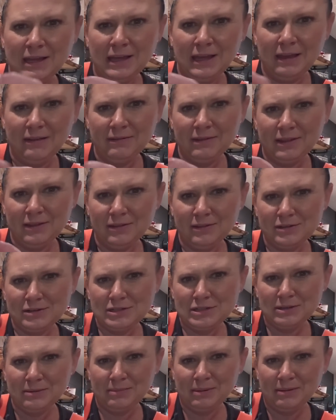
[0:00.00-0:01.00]
even though they're
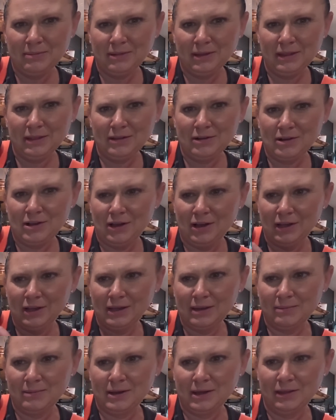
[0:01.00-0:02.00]
still bubbling, they're hot
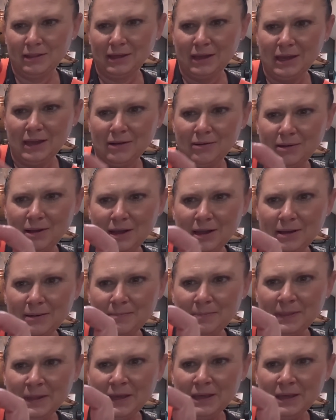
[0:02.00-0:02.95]
coming out of the canner right now,